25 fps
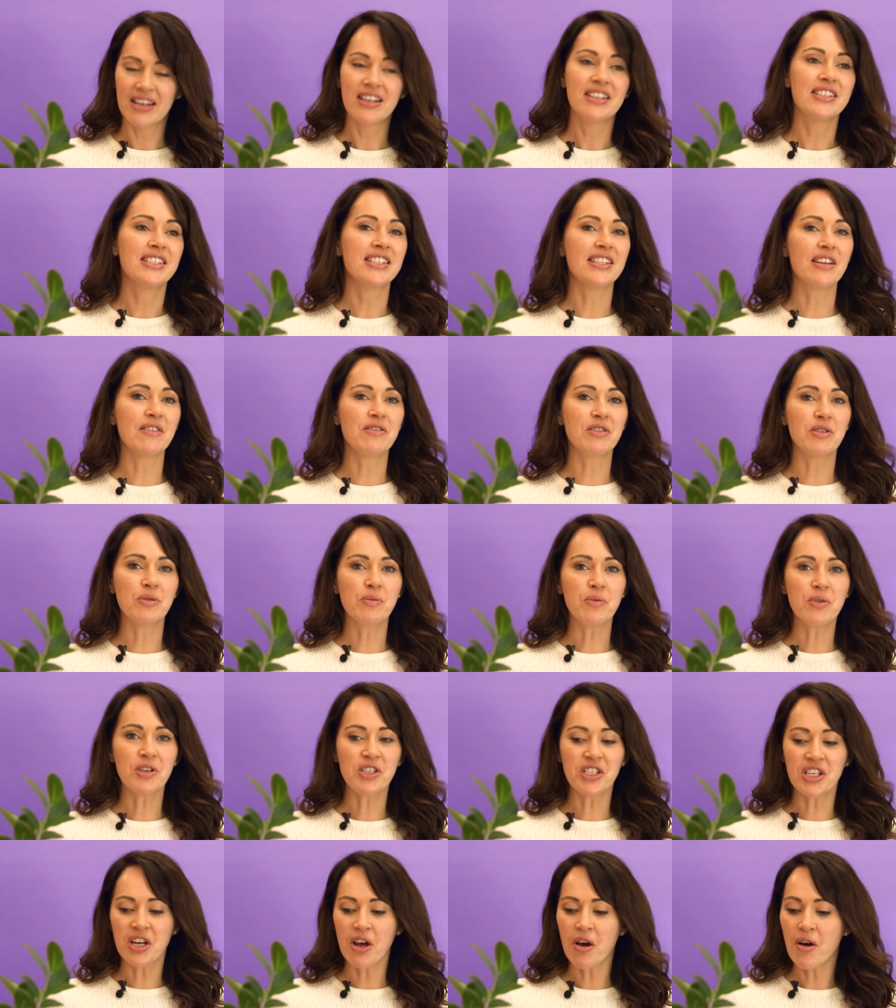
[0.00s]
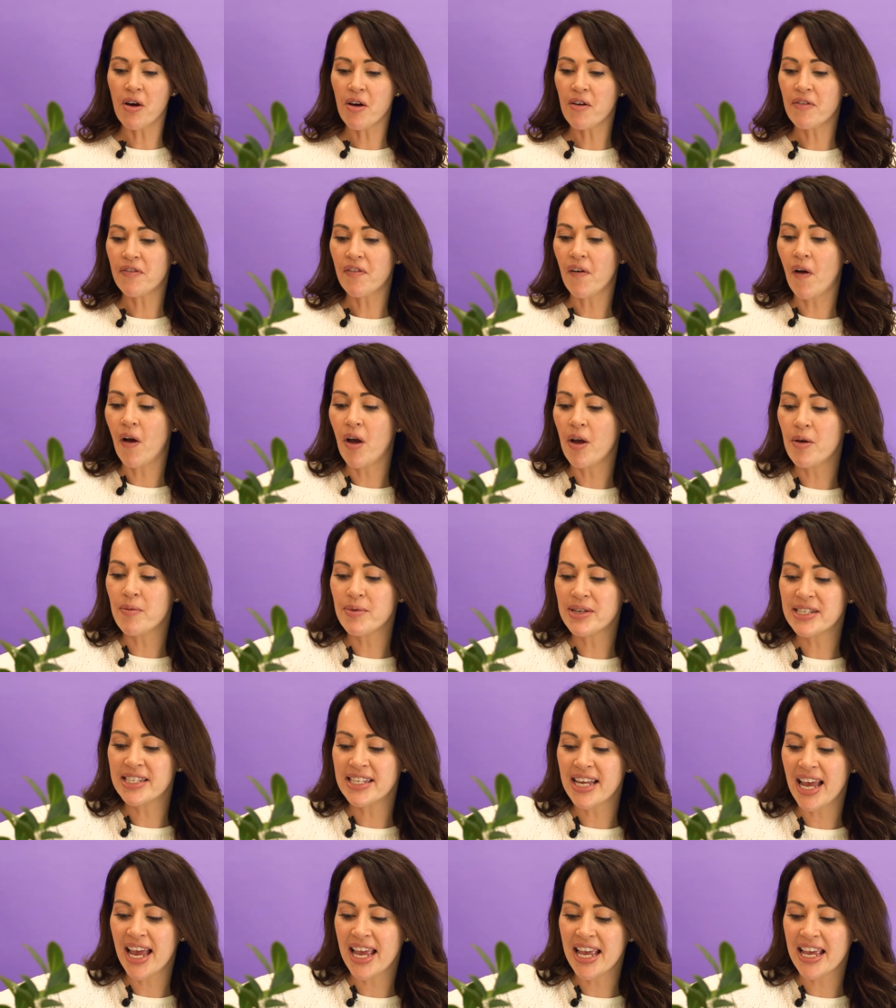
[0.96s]
So to wash it off, I would
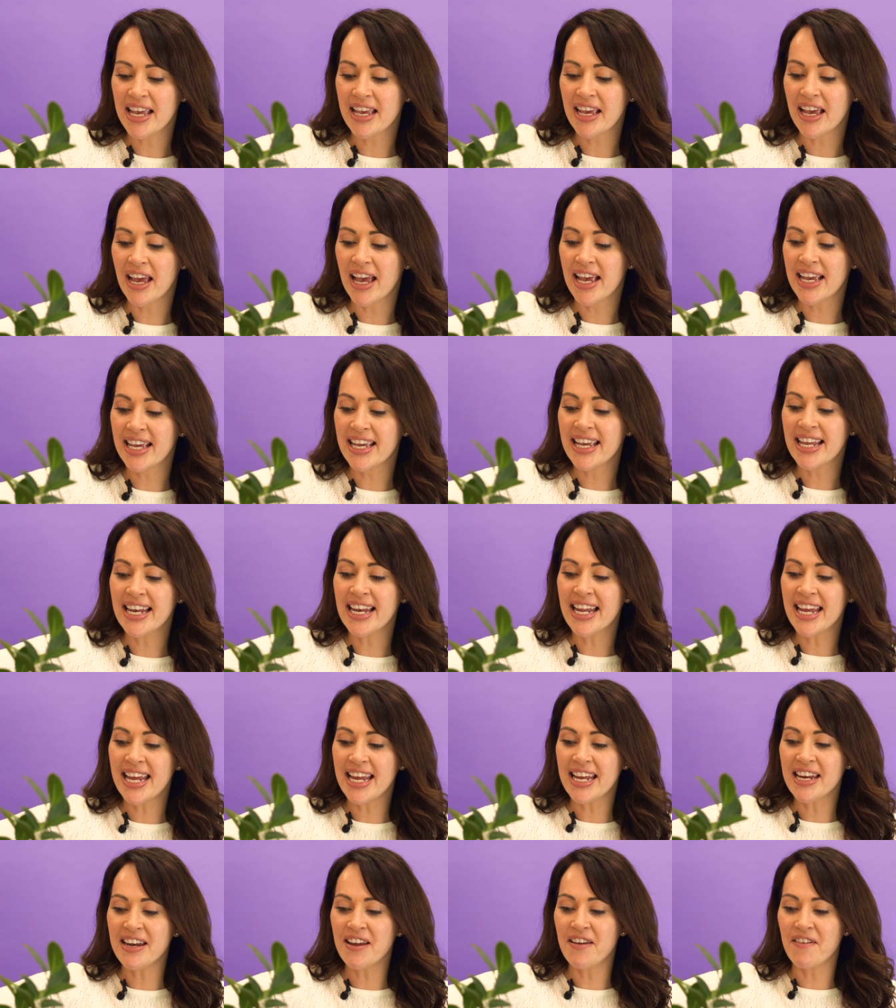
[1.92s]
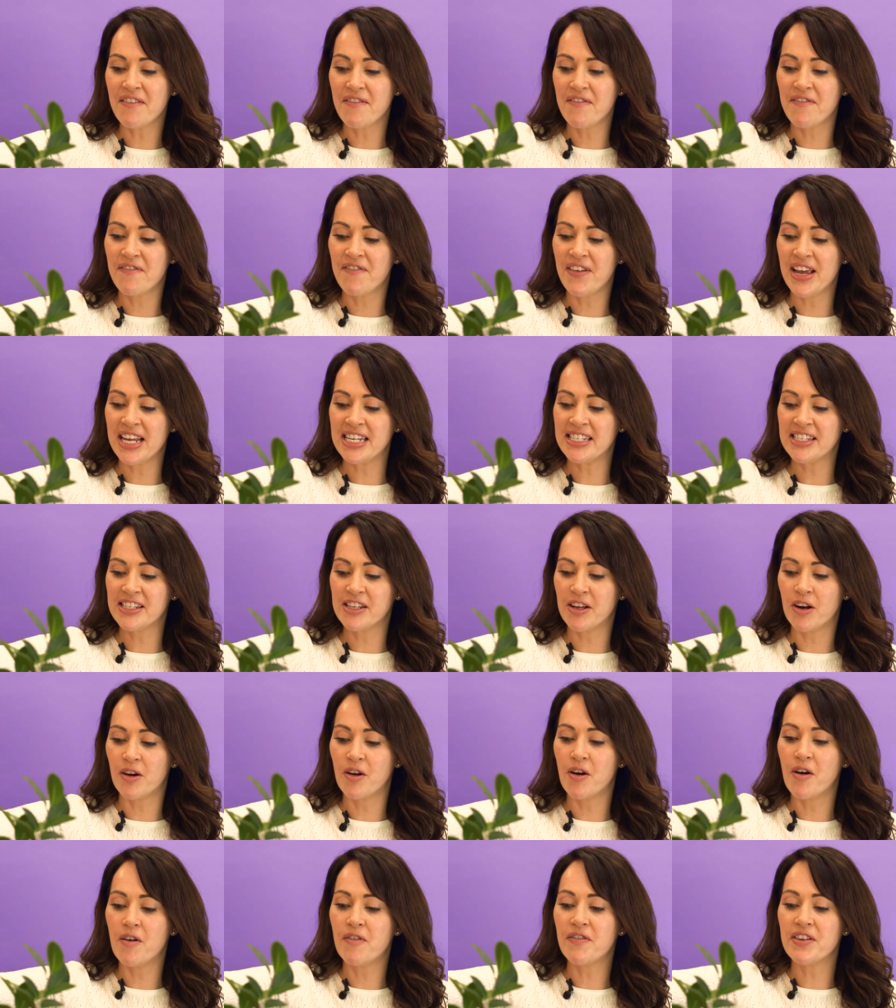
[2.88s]
take a clean face
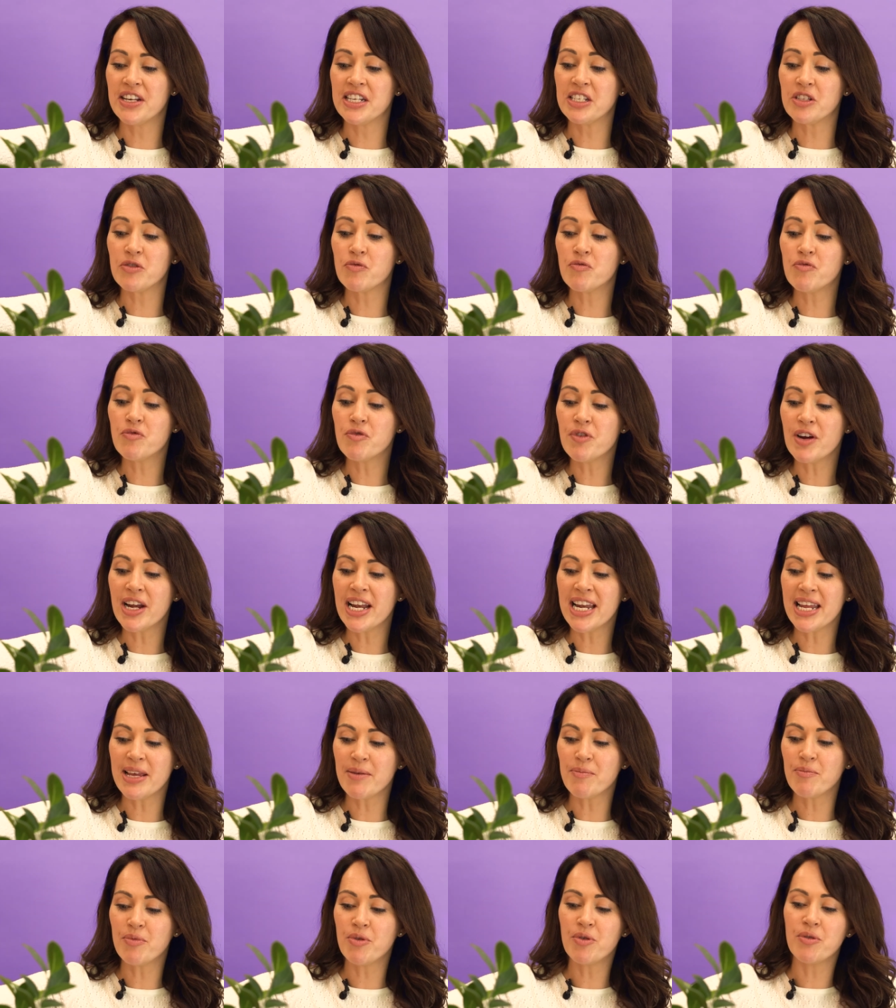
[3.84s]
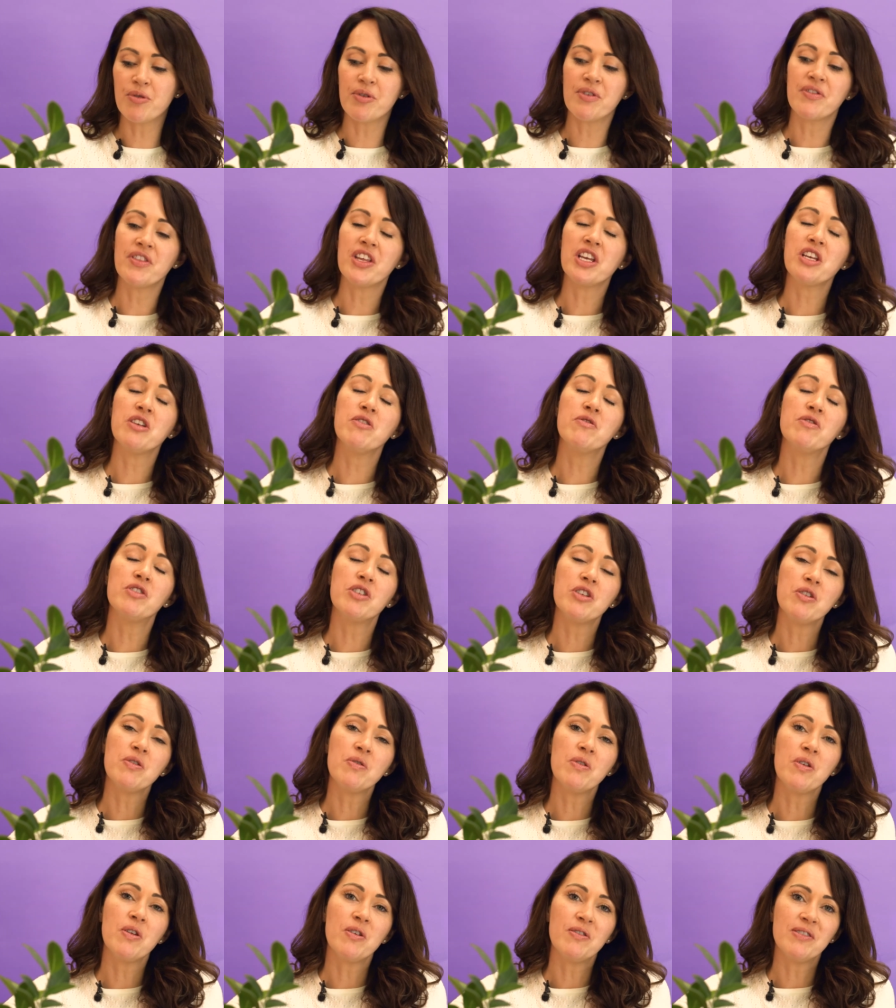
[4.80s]
cloth, and it's really important that you do
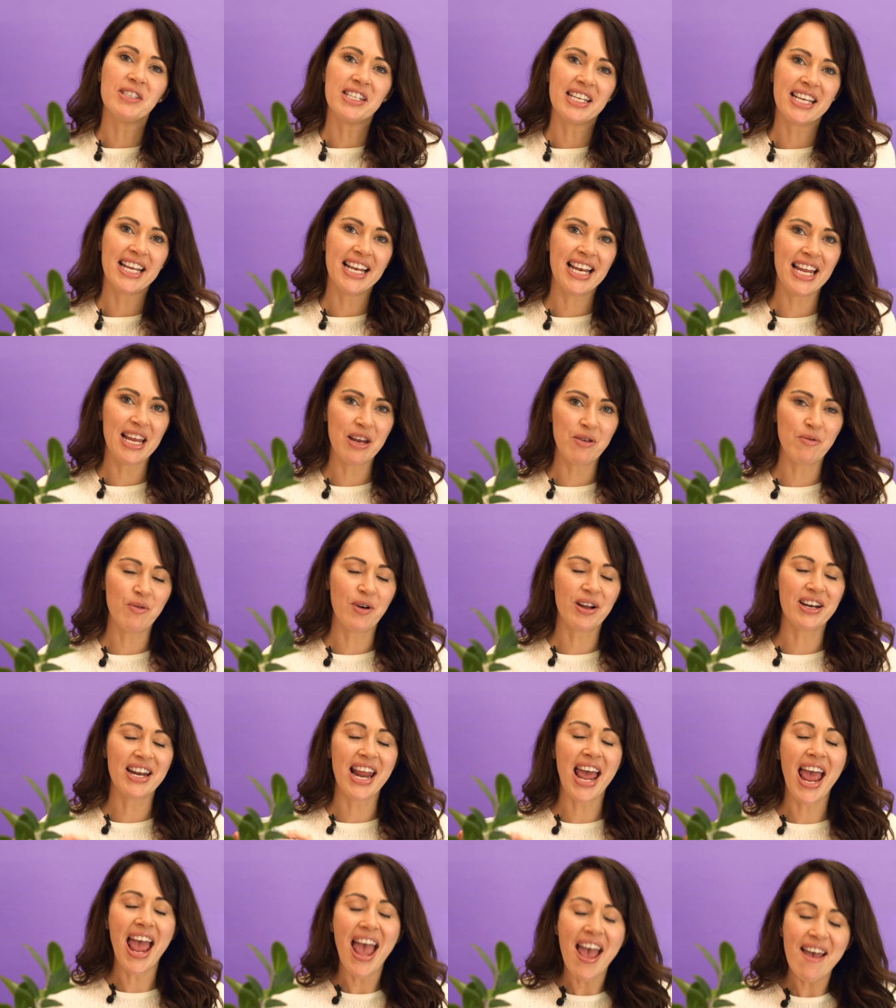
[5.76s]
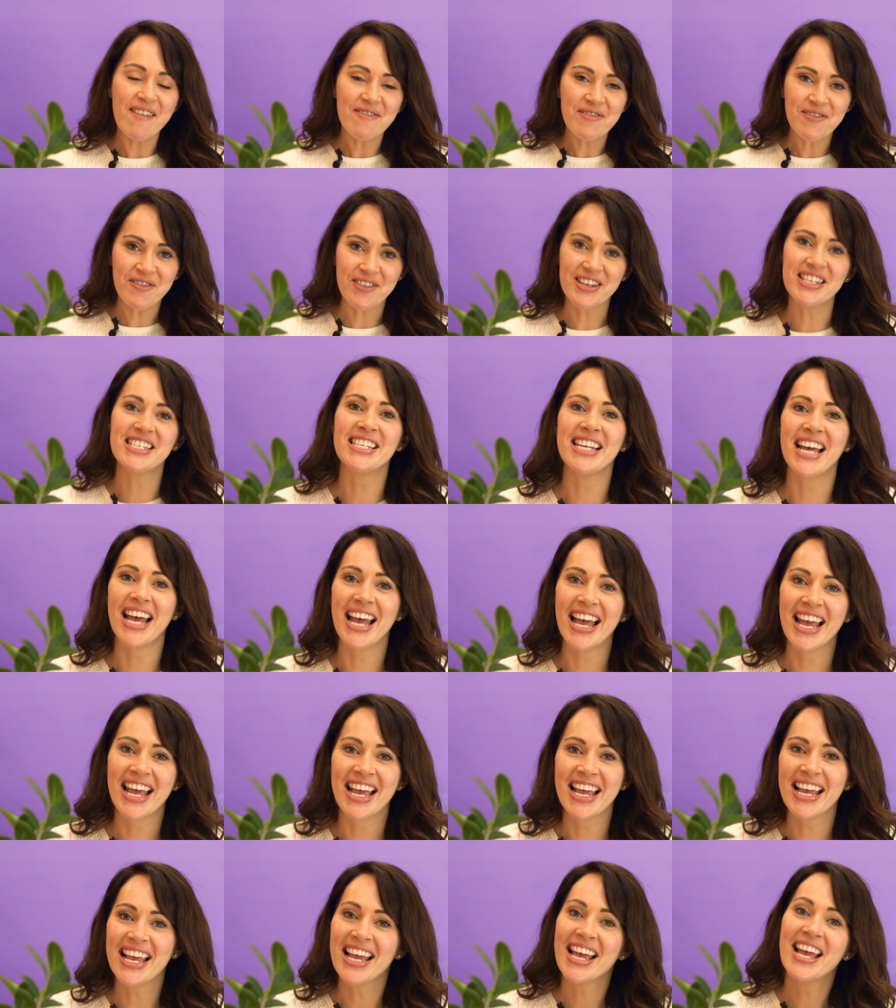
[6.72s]
use a clean one every
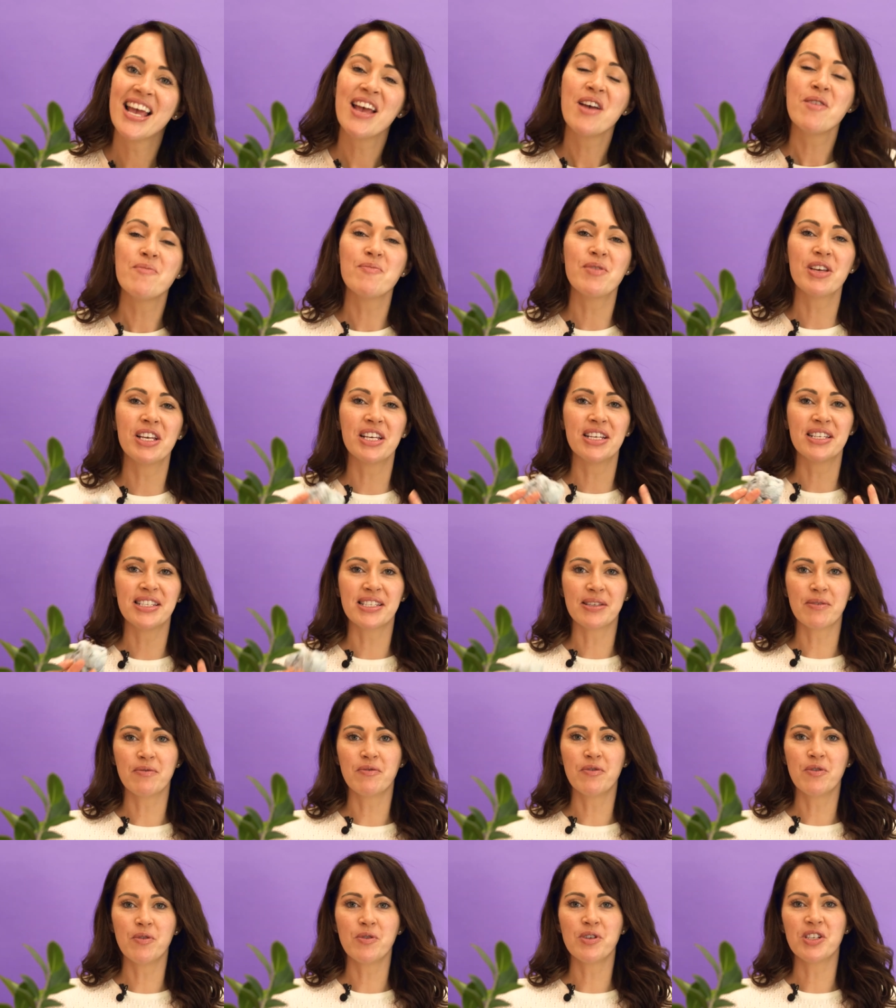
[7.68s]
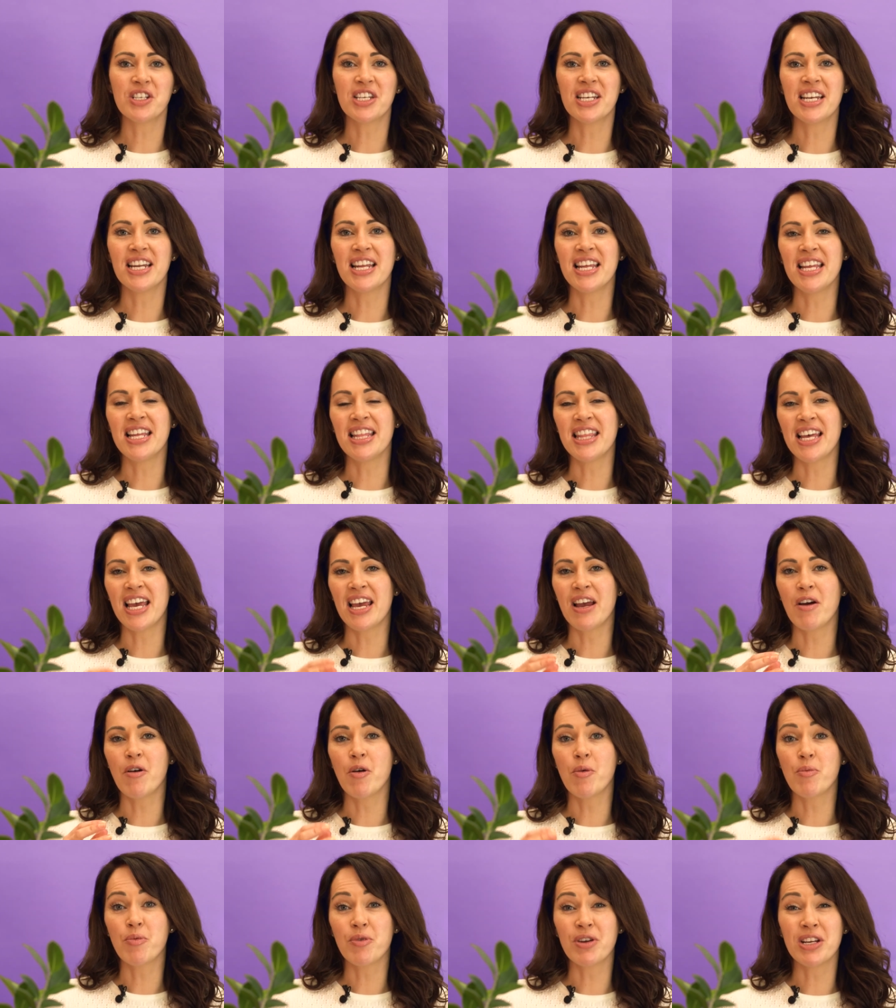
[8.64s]
day because unfortunately they
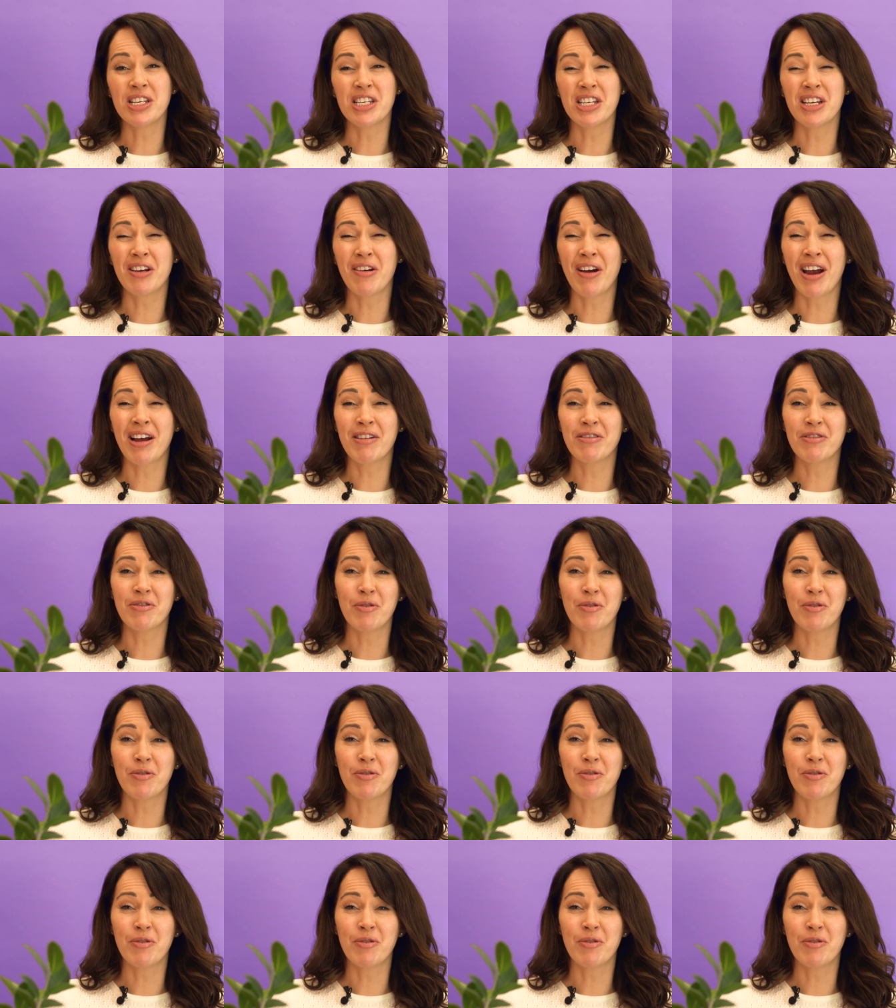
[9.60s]
are a breeding ground